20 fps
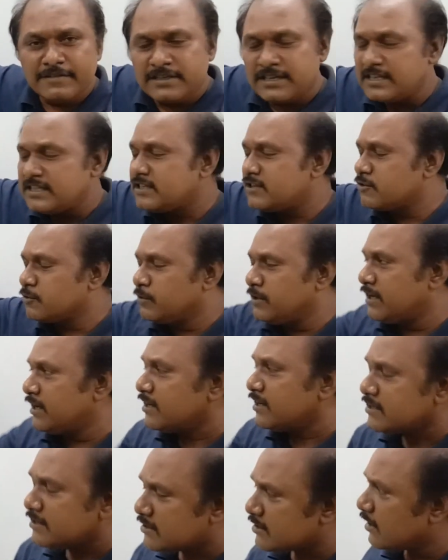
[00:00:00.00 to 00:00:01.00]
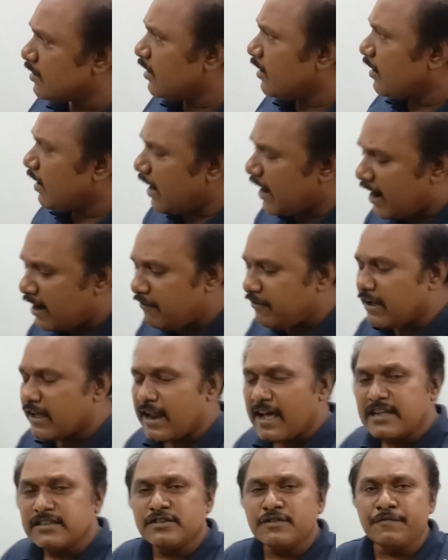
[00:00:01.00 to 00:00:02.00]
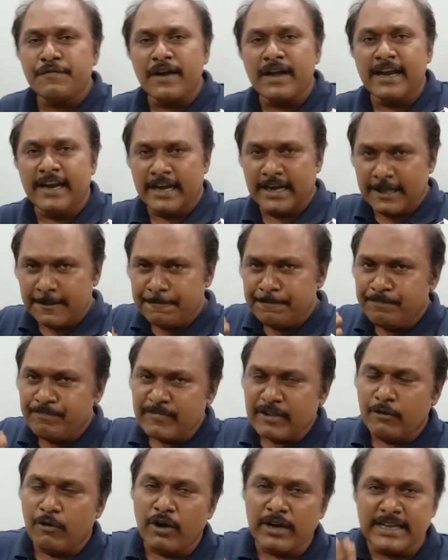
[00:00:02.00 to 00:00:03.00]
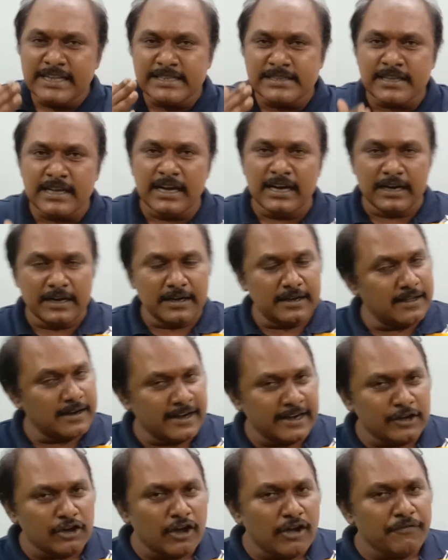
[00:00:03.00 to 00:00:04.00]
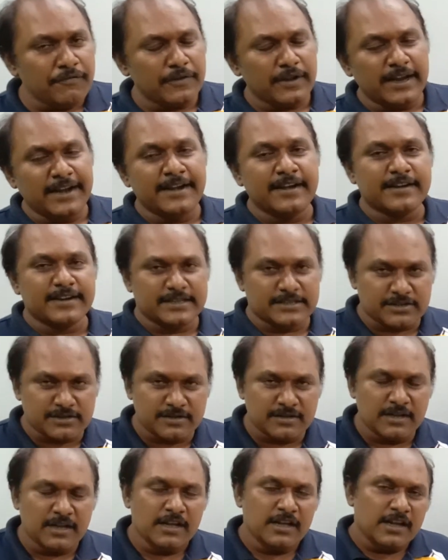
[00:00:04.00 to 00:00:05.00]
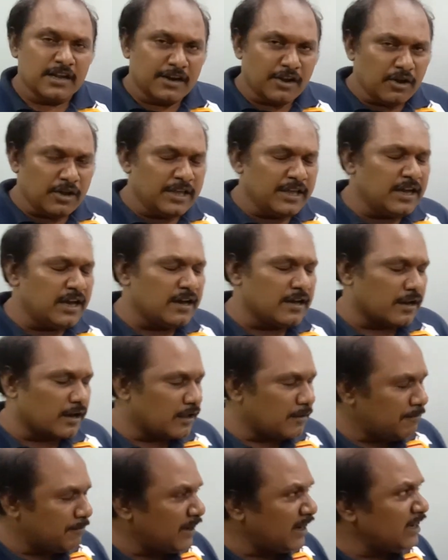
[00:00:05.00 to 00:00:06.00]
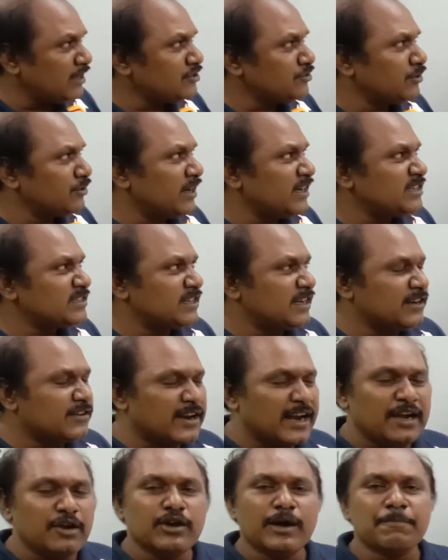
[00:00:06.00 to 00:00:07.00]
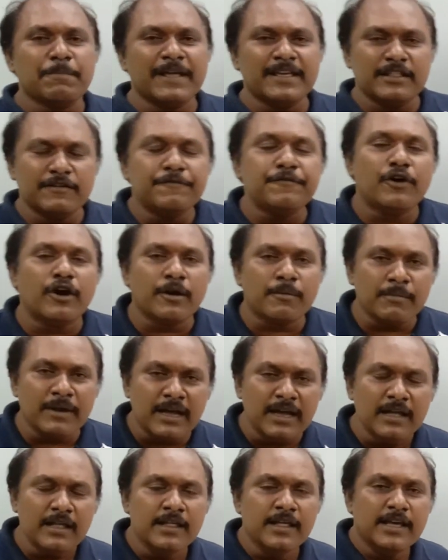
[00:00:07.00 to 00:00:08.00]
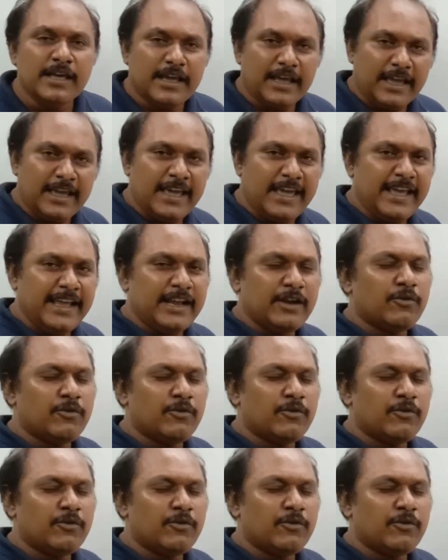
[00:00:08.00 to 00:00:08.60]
which is 2 years and we are asked to find what is the rate of interest. Now here many students they try to apply the formula A